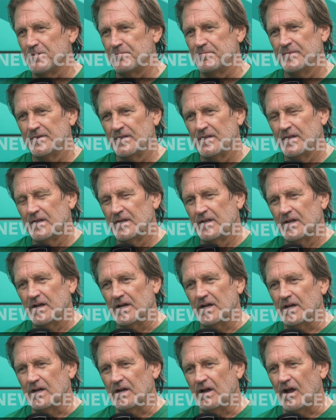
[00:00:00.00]
This
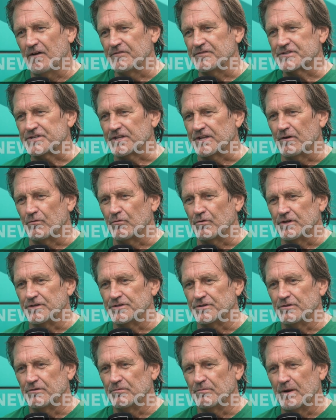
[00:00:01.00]
information is
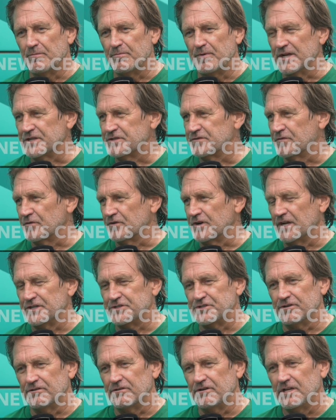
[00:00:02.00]
coming from
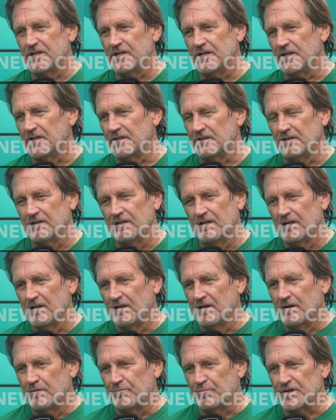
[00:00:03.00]
former
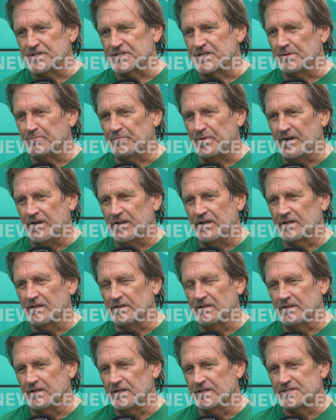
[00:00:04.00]
Super Eagles uh,
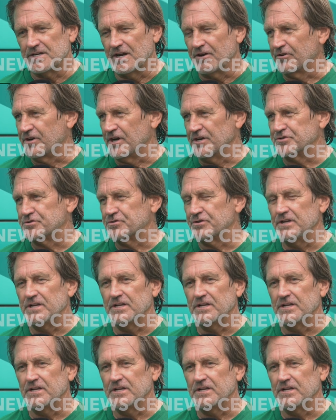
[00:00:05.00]
media officer Colin